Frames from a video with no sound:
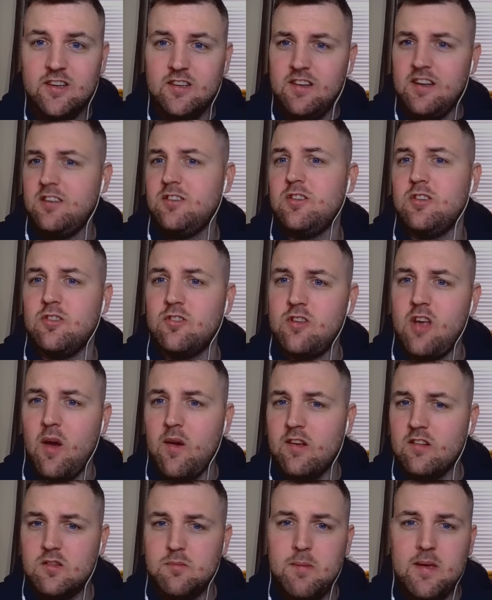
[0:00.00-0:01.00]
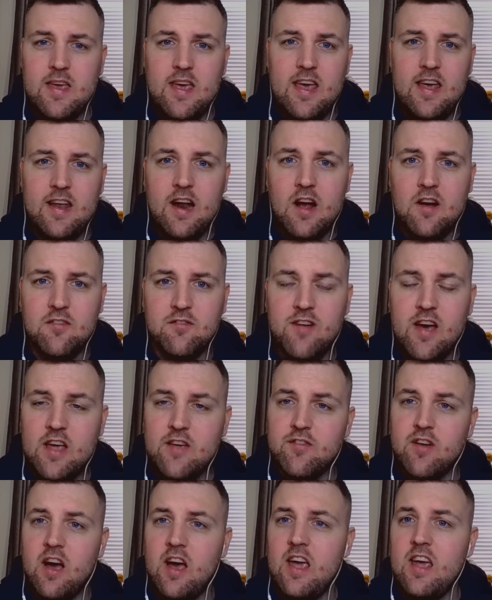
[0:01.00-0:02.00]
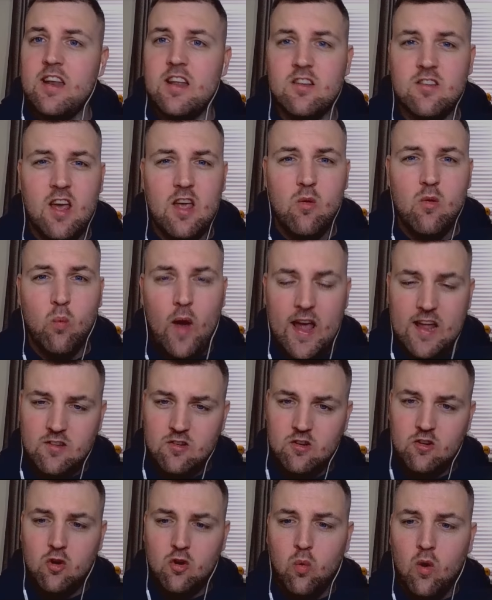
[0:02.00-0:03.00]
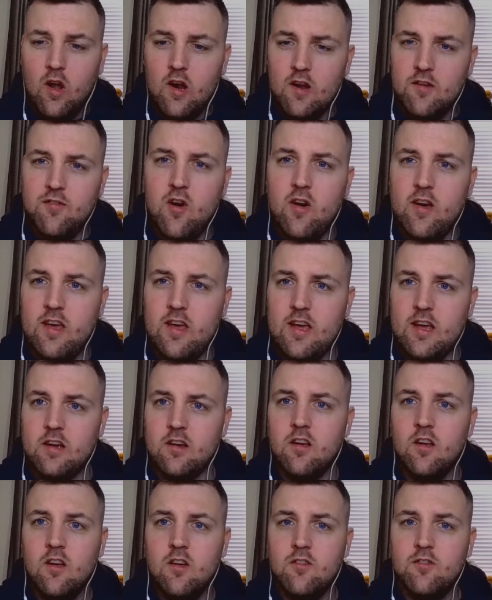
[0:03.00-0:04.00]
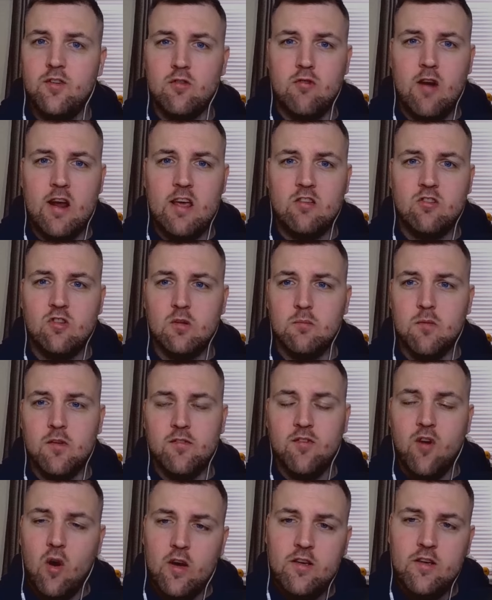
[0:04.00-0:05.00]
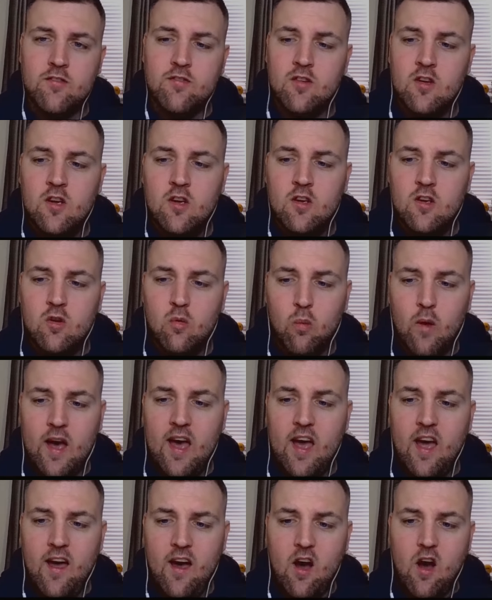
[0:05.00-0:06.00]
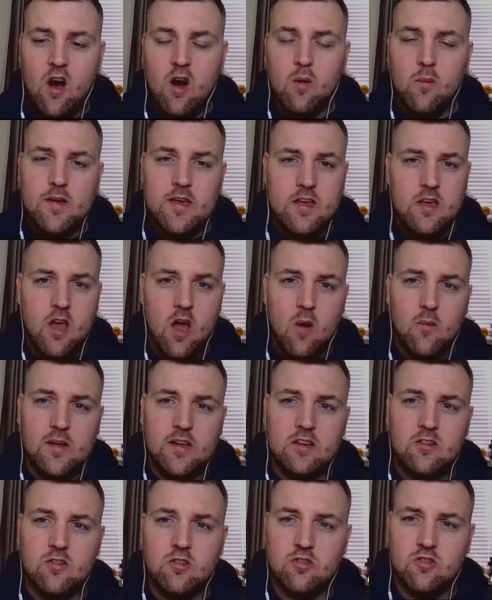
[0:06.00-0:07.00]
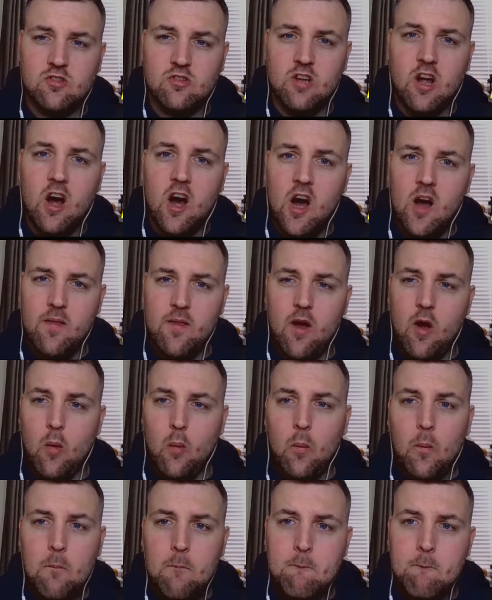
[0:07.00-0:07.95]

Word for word: conditions going to be in our favour. It is a wet qualifying for race number five. Where are we going to start though?